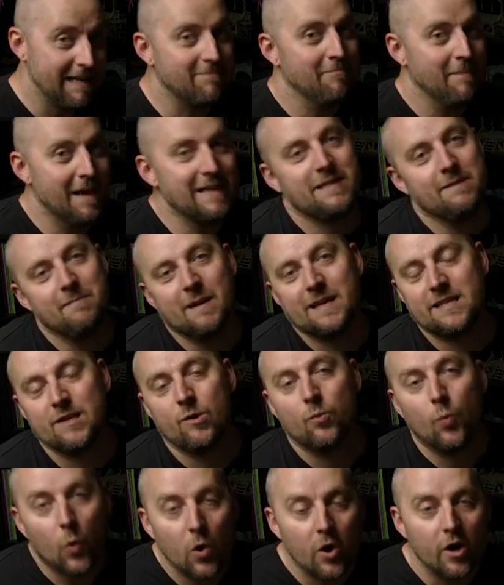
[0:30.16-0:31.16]
messy
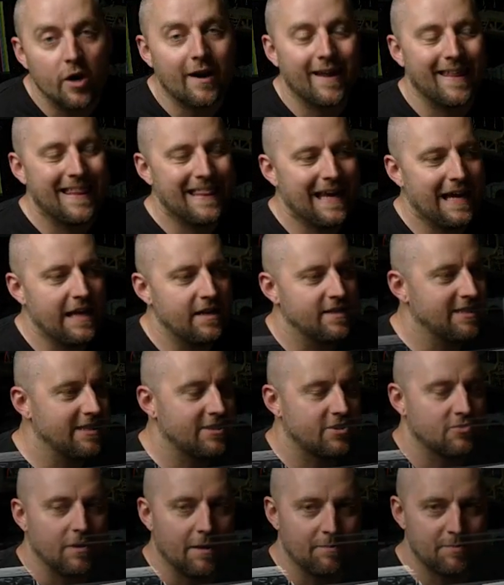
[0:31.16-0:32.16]
work that
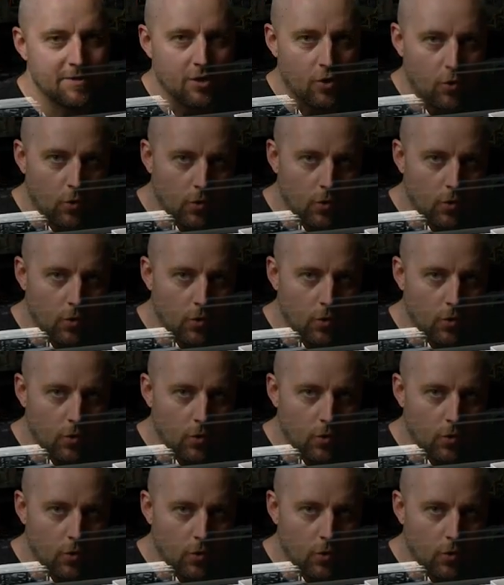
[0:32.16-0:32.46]
disrupts the